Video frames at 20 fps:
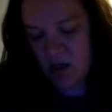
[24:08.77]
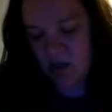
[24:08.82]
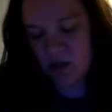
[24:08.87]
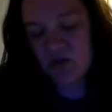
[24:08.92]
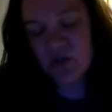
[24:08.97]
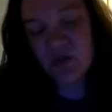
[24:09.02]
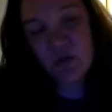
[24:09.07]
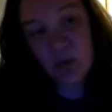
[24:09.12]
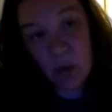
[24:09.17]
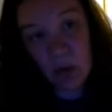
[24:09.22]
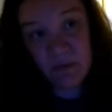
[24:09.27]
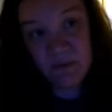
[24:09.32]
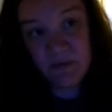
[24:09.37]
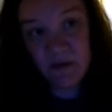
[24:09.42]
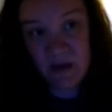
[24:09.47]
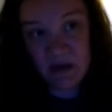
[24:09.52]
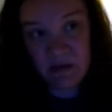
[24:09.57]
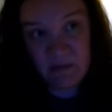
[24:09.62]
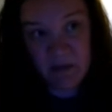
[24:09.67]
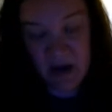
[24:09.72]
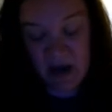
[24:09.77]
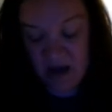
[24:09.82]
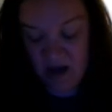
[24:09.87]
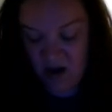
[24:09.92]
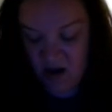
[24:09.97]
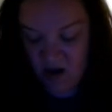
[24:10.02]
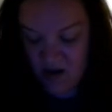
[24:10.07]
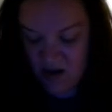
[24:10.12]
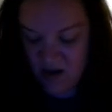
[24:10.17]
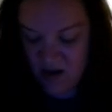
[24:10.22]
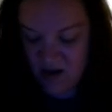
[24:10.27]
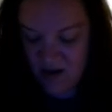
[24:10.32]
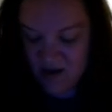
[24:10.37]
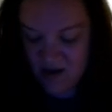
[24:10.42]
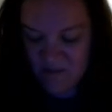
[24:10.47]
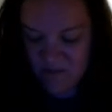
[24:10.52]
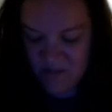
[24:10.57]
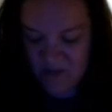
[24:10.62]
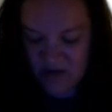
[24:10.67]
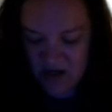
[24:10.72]
control of the empire,
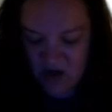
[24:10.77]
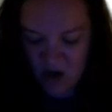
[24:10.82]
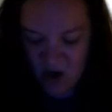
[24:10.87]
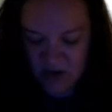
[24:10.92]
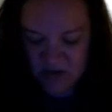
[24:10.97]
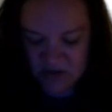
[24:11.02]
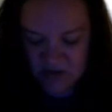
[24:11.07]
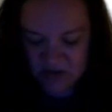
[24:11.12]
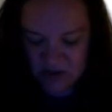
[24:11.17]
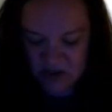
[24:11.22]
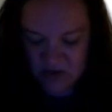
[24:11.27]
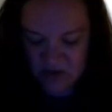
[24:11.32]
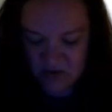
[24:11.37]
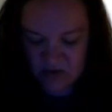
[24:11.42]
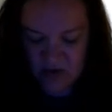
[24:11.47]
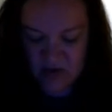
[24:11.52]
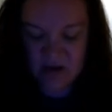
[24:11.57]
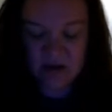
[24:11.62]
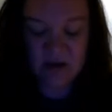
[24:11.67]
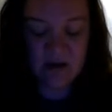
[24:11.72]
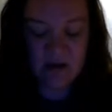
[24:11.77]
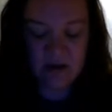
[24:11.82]
but he also